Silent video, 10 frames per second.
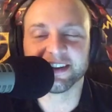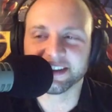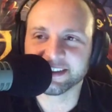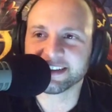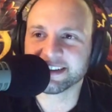
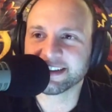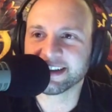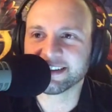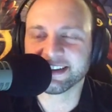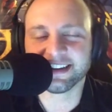then uh, then
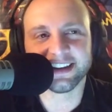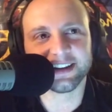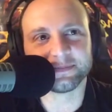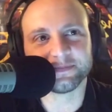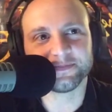I think,
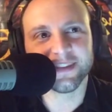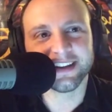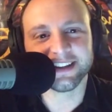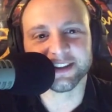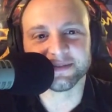um,
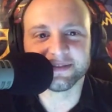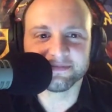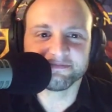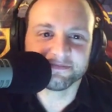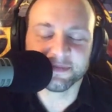you know,
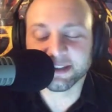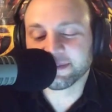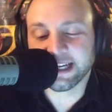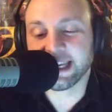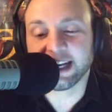
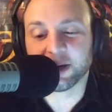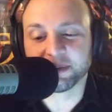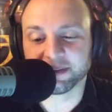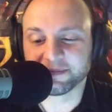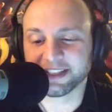well, I can't
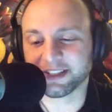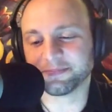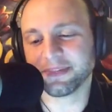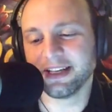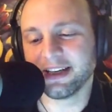help you. You
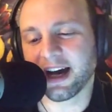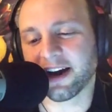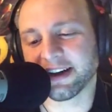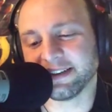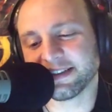know,
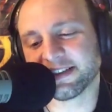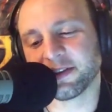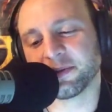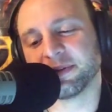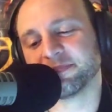all right.
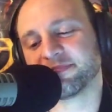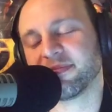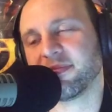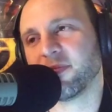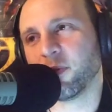So,
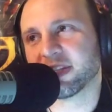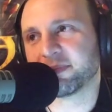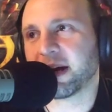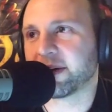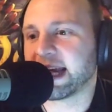
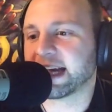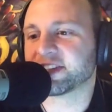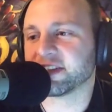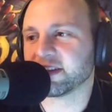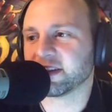what's my
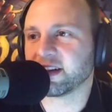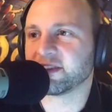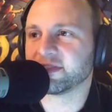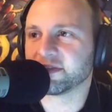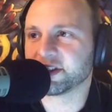reaction to the
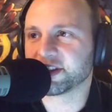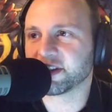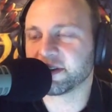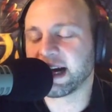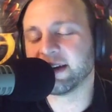of, of the
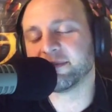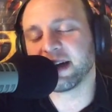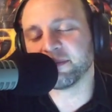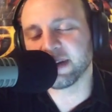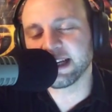show? I,
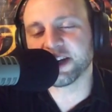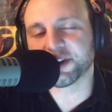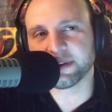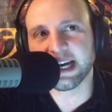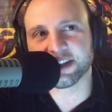my my
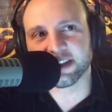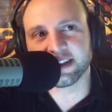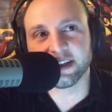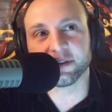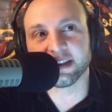initial reaction,
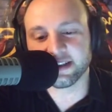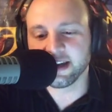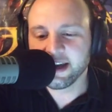literally,